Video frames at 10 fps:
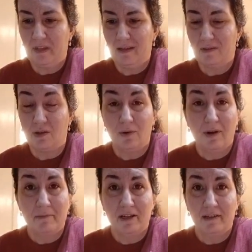So
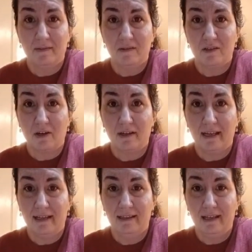I'm gonna start
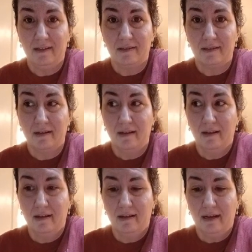getting these
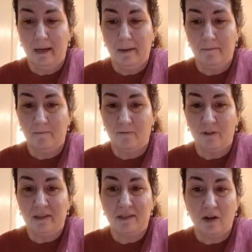
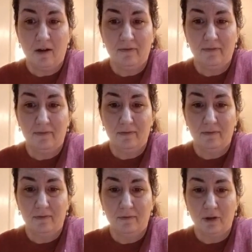rinsed off
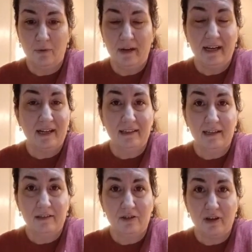real quick and
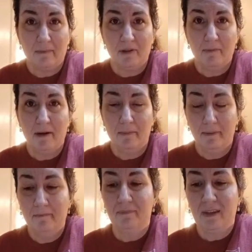then chop them up.
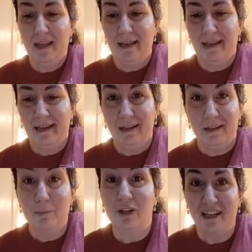And
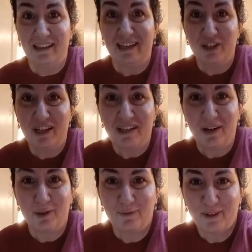I'm gonna get that cheese out of
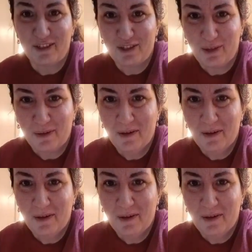the fridge too.